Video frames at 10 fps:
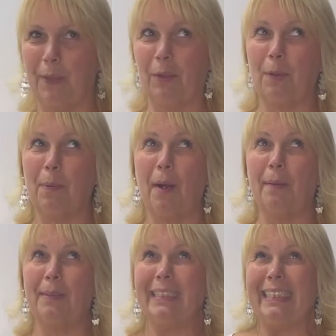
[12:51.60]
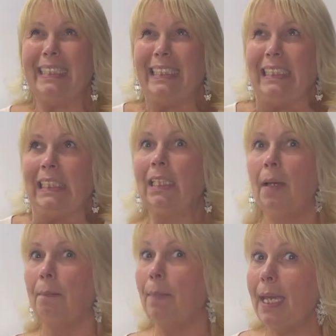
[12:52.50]
were probably
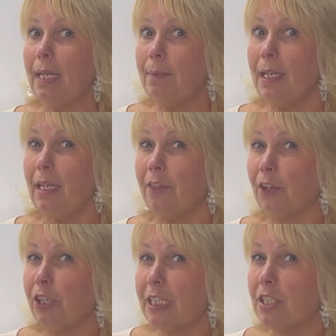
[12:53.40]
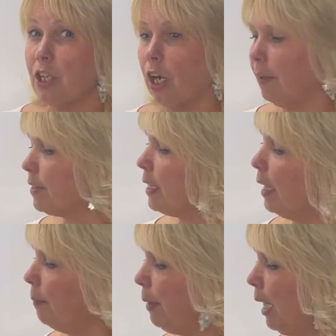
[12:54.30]
maybe 30 scarves in
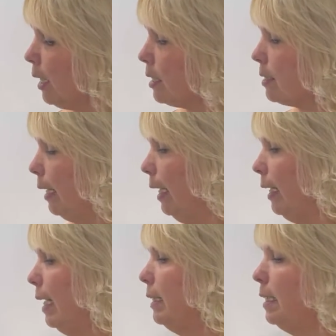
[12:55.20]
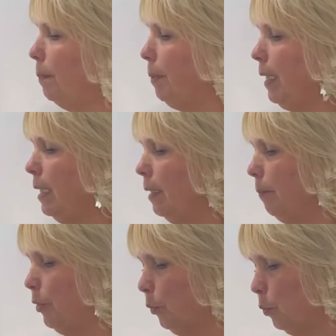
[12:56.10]
that box, and I ended up picking up
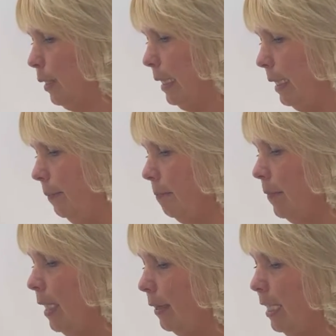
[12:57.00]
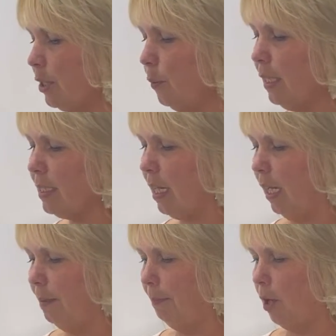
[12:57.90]
3. This one is
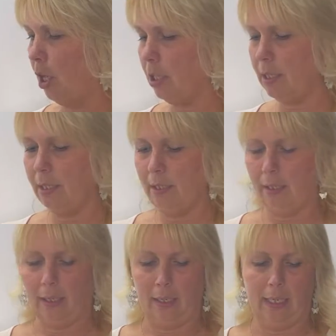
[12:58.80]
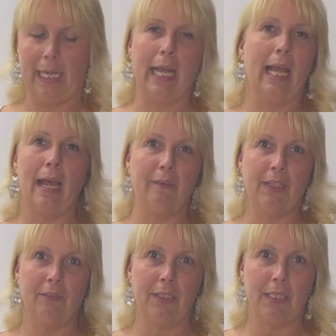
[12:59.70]
unmarked, and I haven't
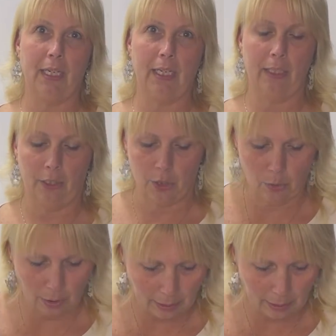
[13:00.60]
even done a Google